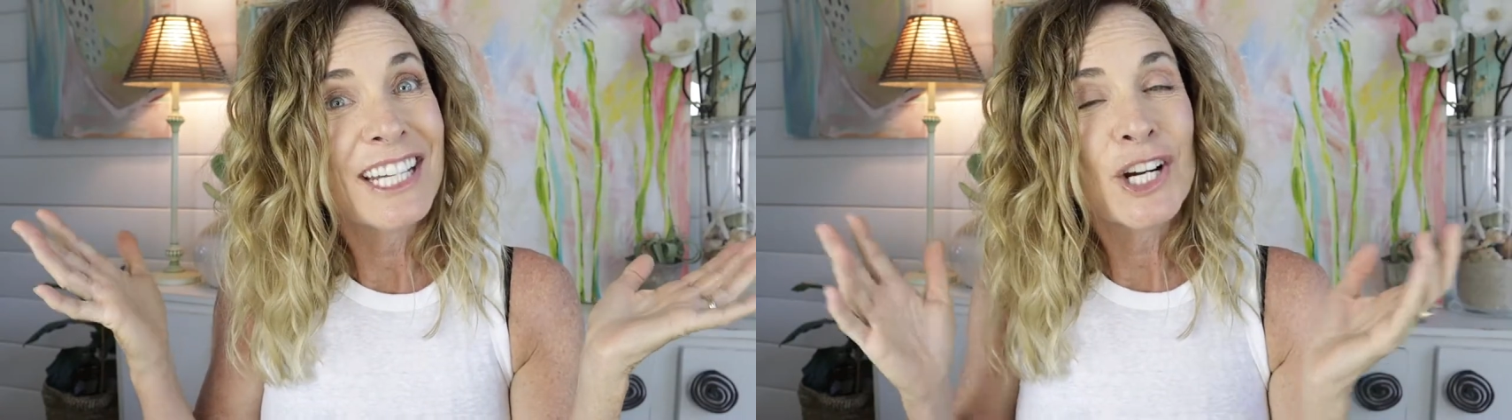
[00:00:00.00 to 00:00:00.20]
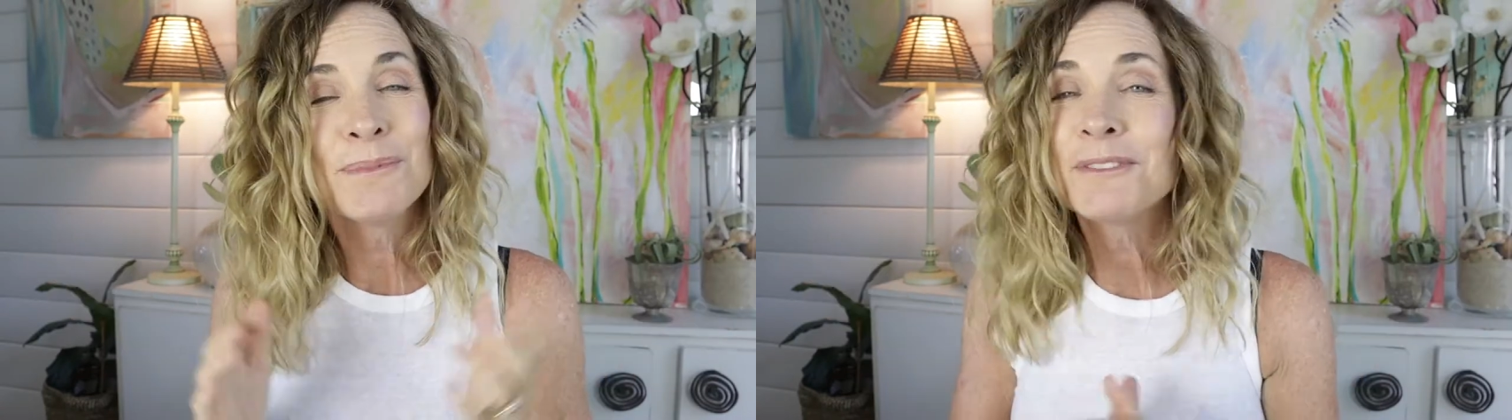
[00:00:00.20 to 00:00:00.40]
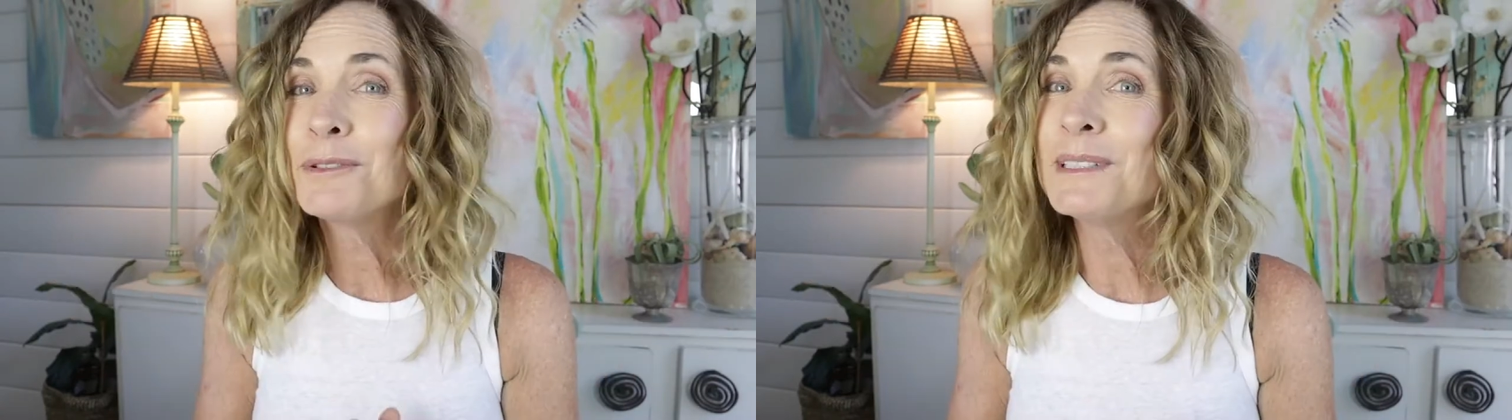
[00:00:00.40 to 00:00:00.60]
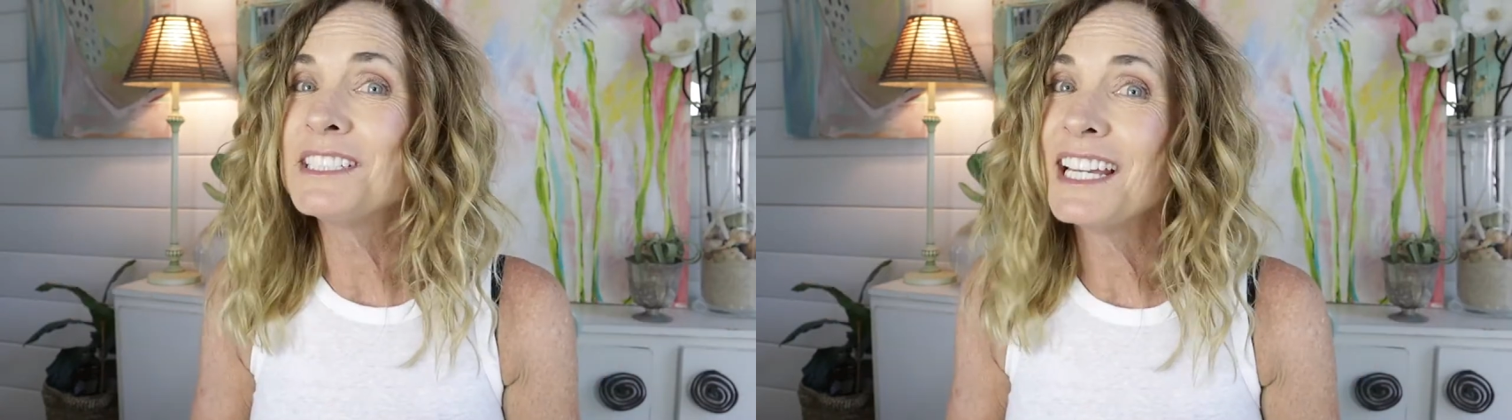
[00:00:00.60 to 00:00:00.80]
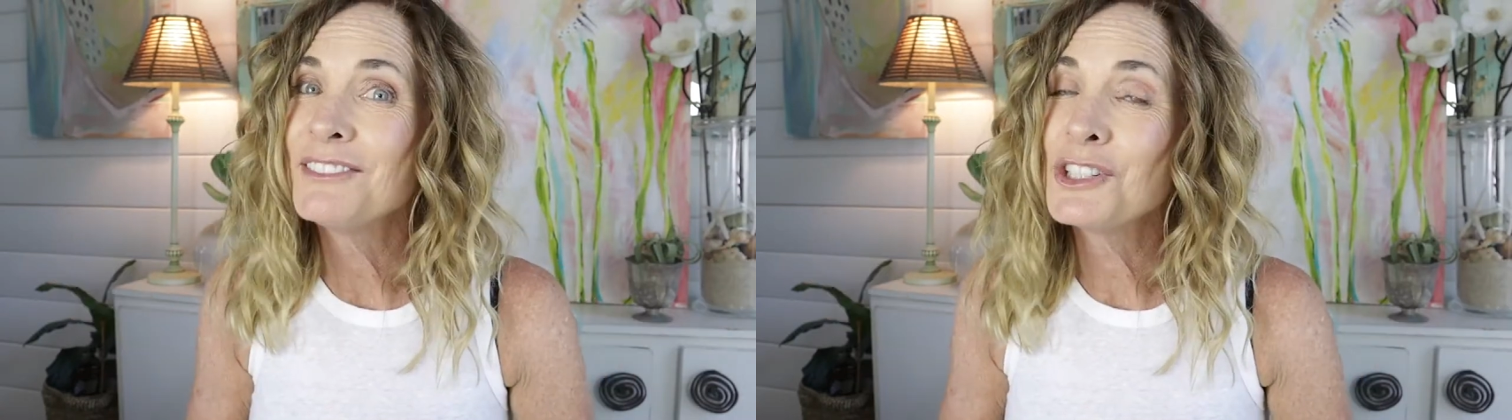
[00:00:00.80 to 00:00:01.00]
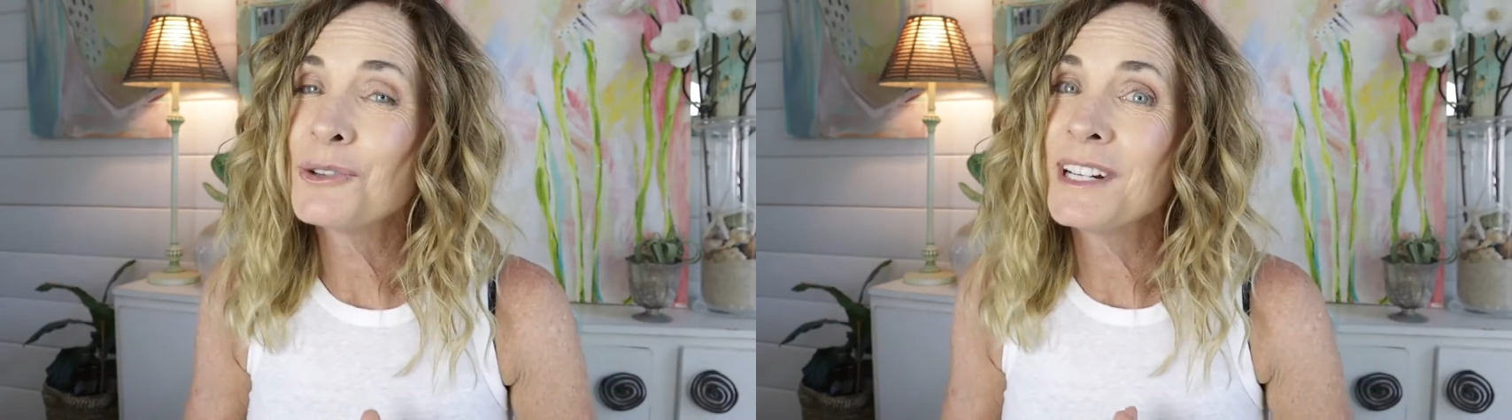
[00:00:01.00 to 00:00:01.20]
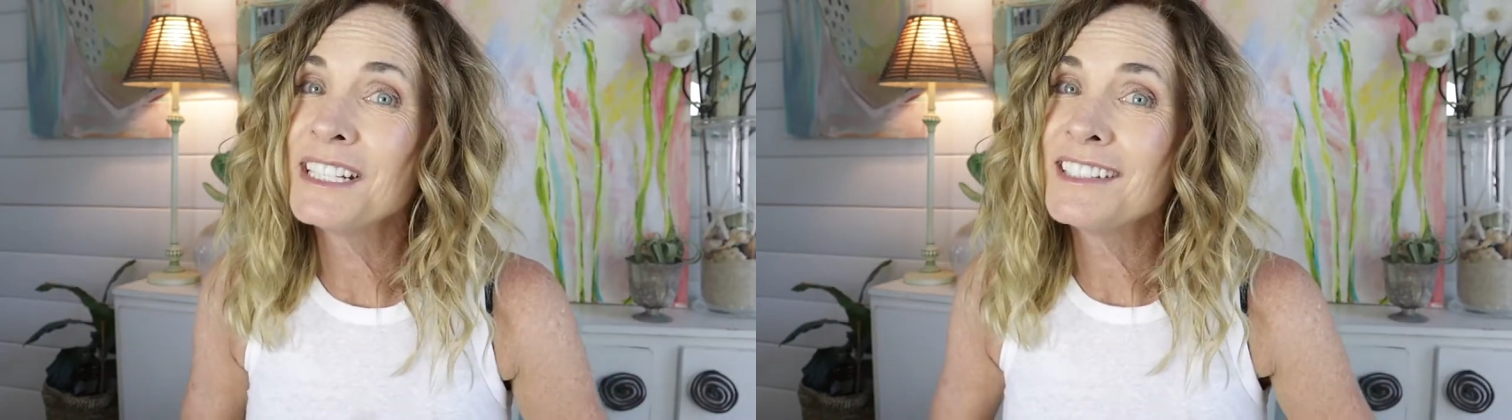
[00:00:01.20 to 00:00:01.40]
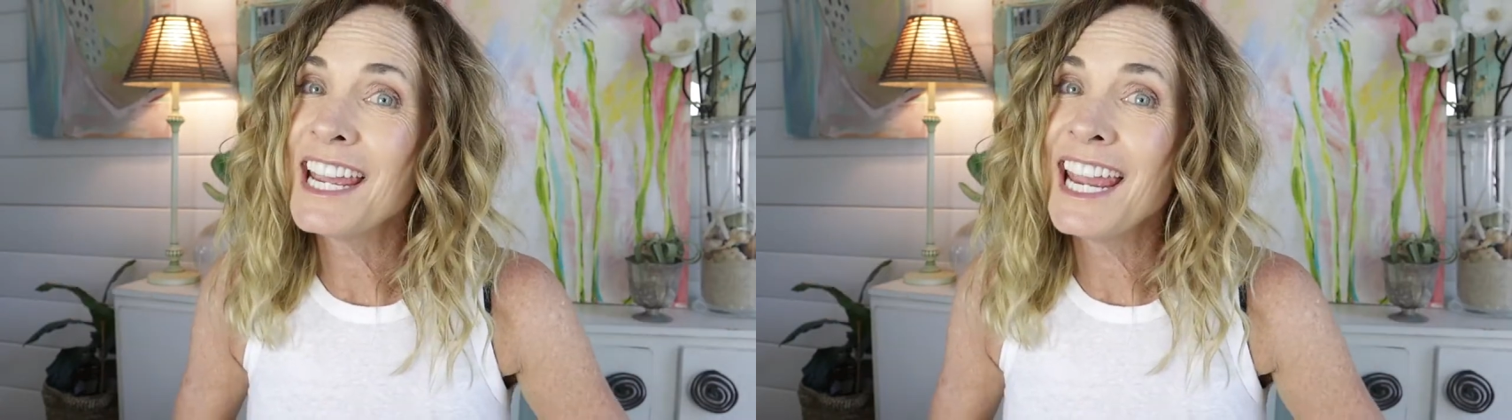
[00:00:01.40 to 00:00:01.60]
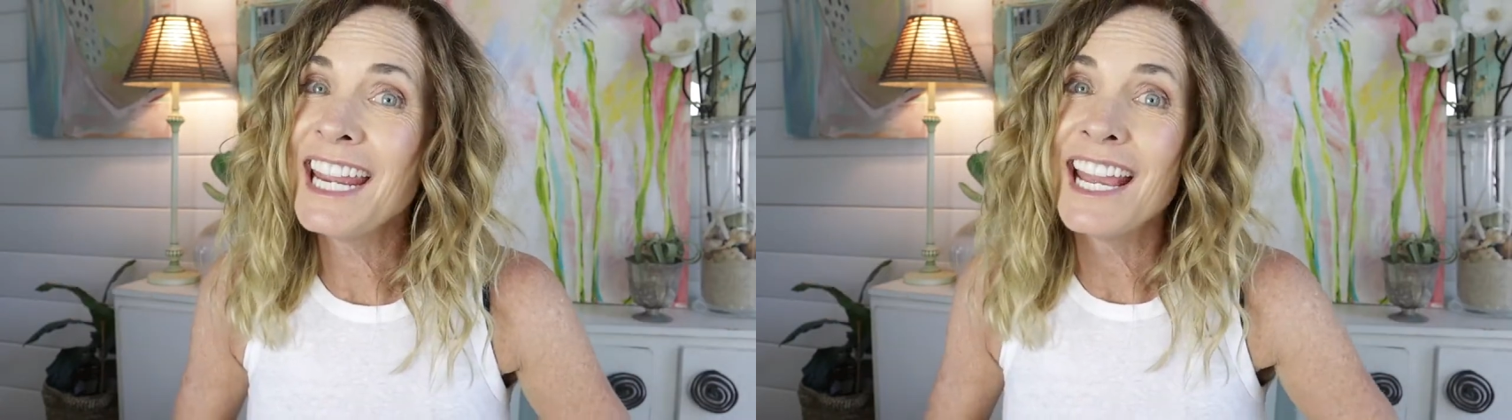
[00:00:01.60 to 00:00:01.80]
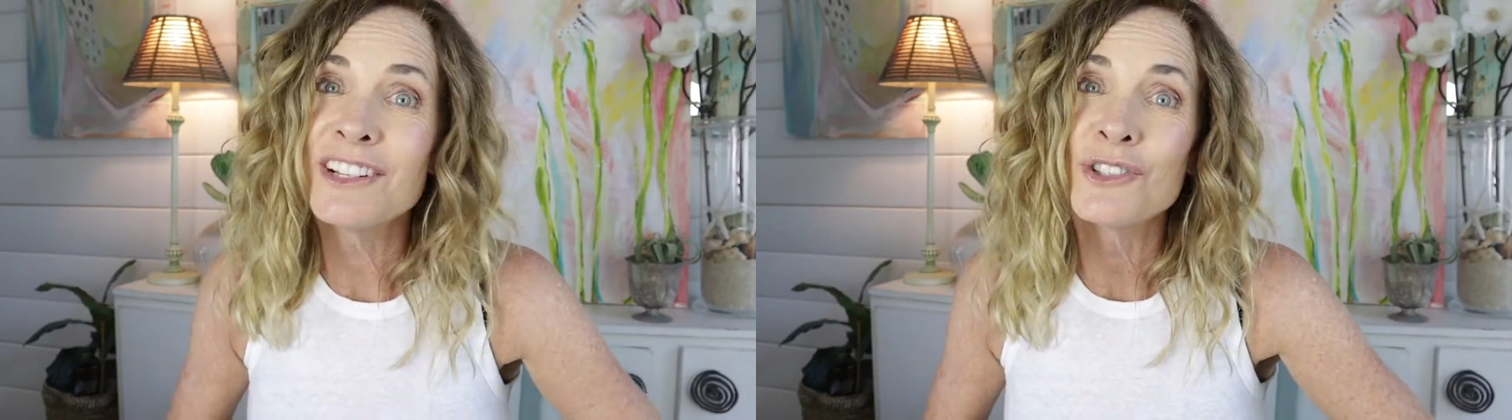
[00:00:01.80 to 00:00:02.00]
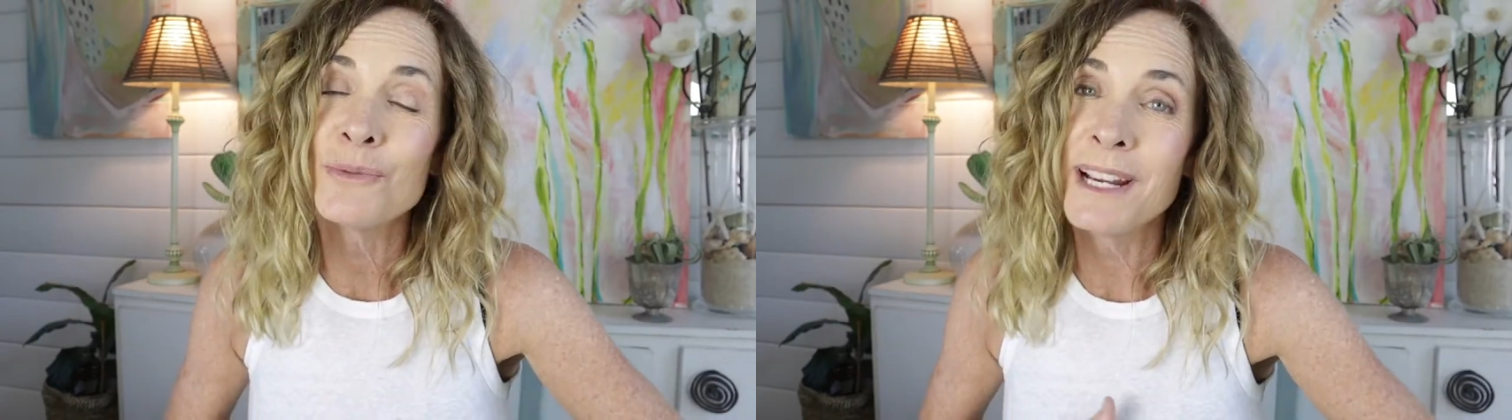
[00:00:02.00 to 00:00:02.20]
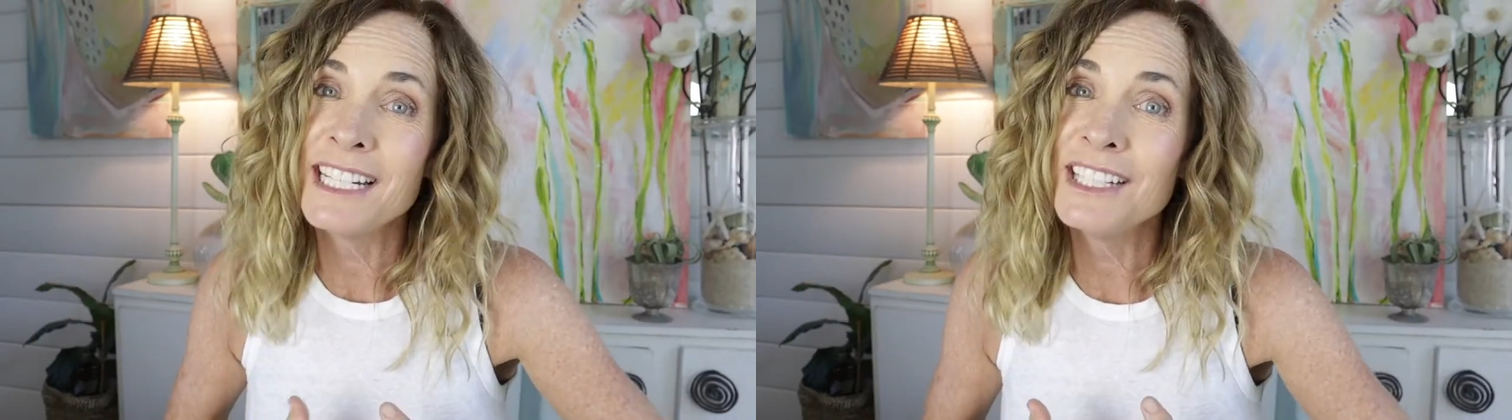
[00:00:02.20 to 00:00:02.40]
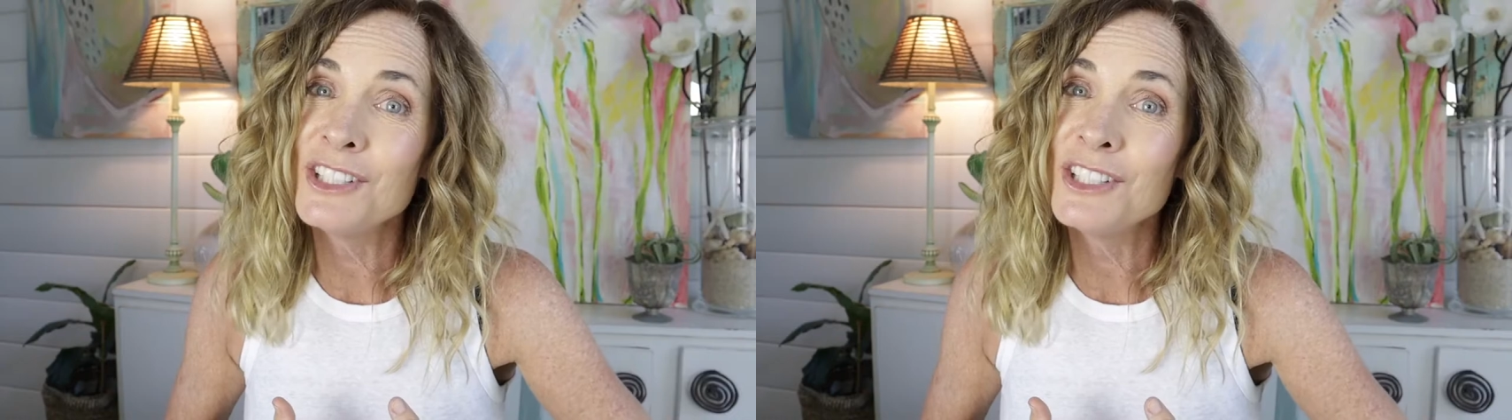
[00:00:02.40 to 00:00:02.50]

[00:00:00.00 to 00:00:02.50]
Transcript: Hope everybody's having a great day and is ready